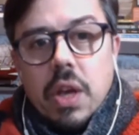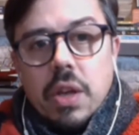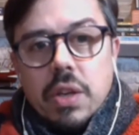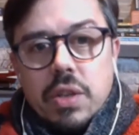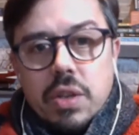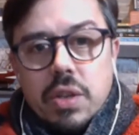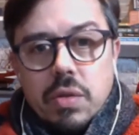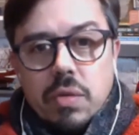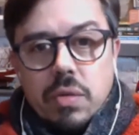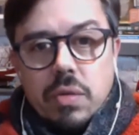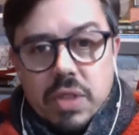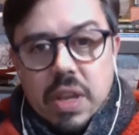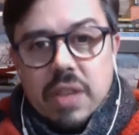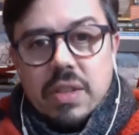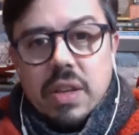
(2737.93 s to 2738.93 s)
to
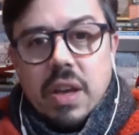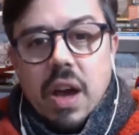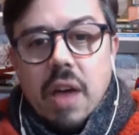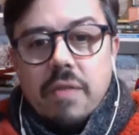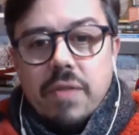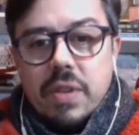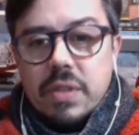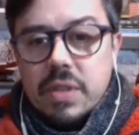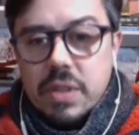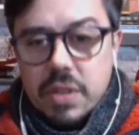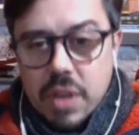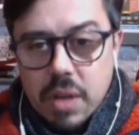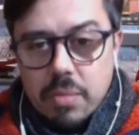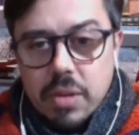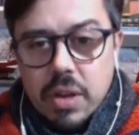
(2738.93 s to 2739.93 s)
CESI conference in
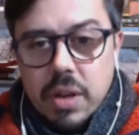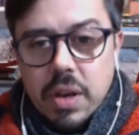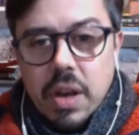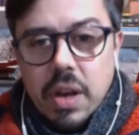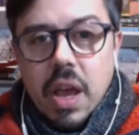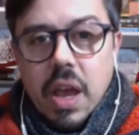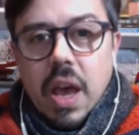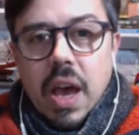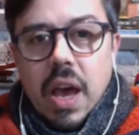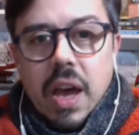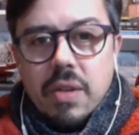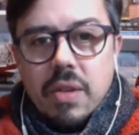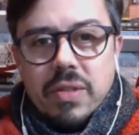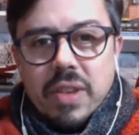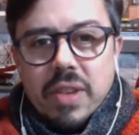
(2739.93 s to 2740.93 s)
Dublin, and
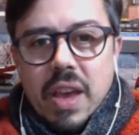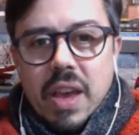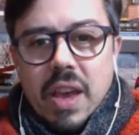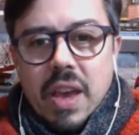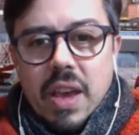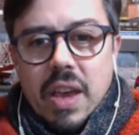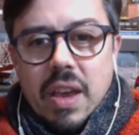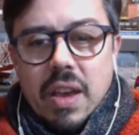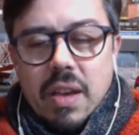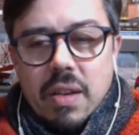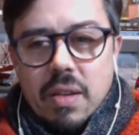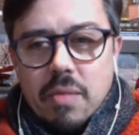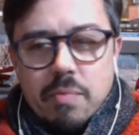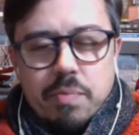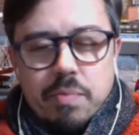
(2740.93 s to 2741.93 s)
you say,
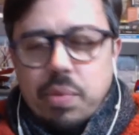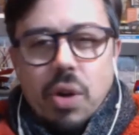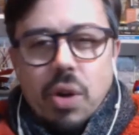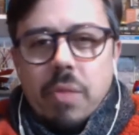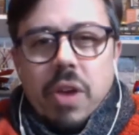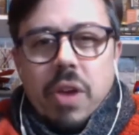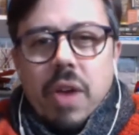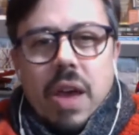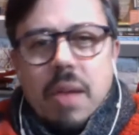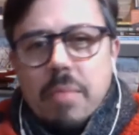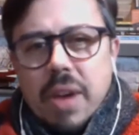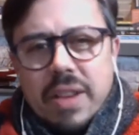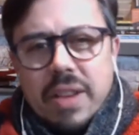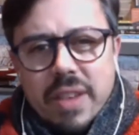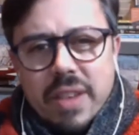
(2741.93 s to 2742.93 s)
blow me away
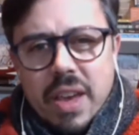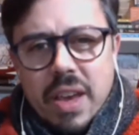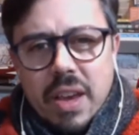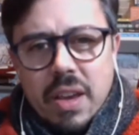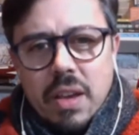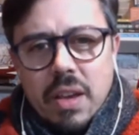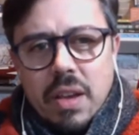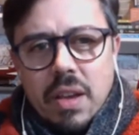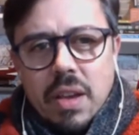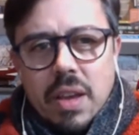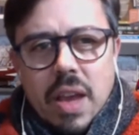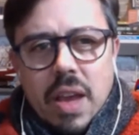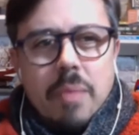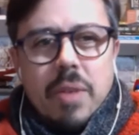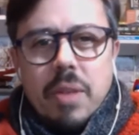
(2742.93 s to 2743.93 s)
by saying,
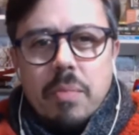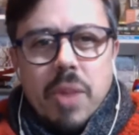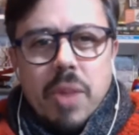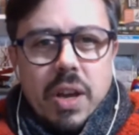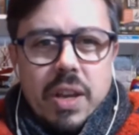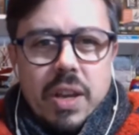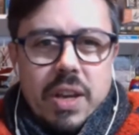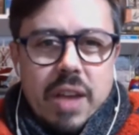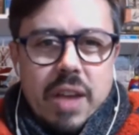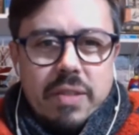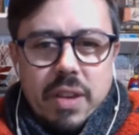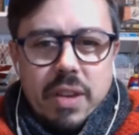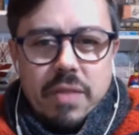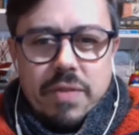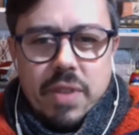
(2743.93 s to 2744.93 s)
yeah, but a monkey
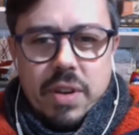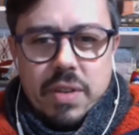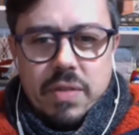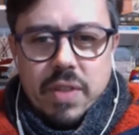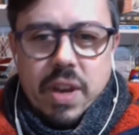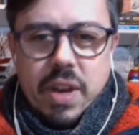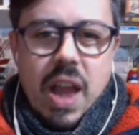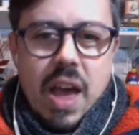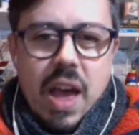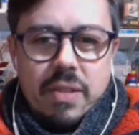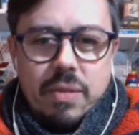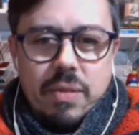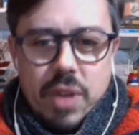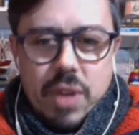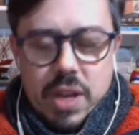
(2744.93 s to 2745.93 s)
dancing in front of the
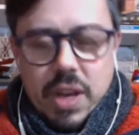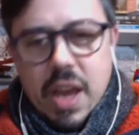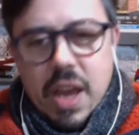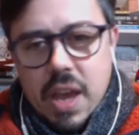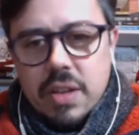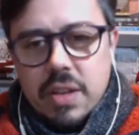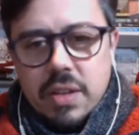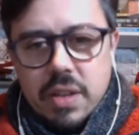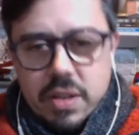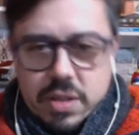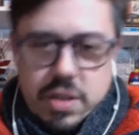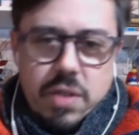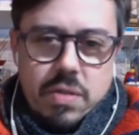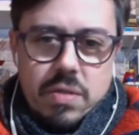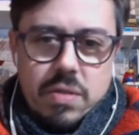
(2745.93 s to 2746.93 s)
class will engage the
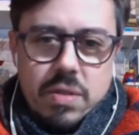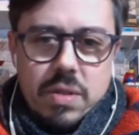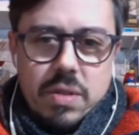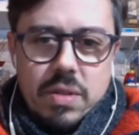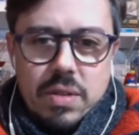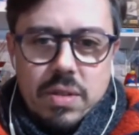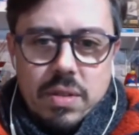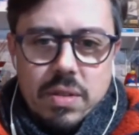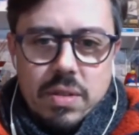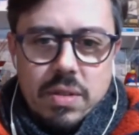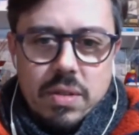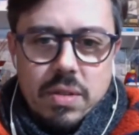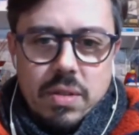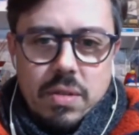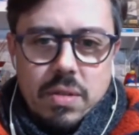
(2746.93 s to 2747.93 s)
students.
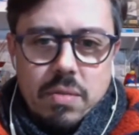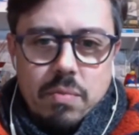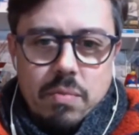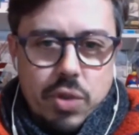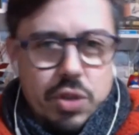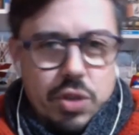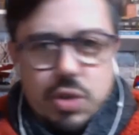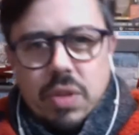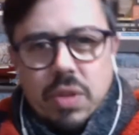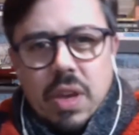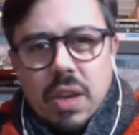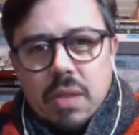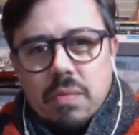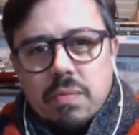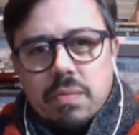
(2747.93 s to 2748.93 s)
But do
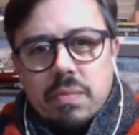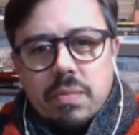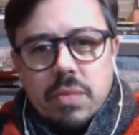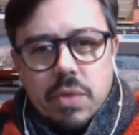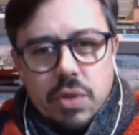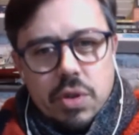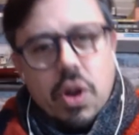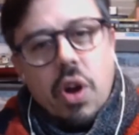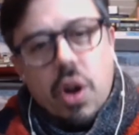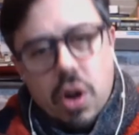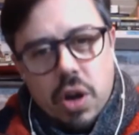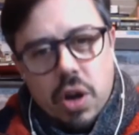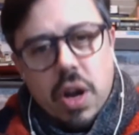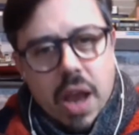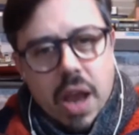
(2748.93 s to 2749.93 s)
they
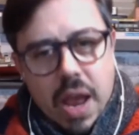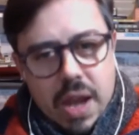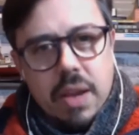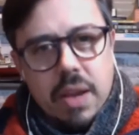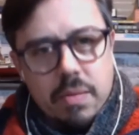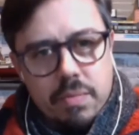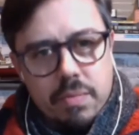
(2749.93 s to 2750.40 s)
learn any,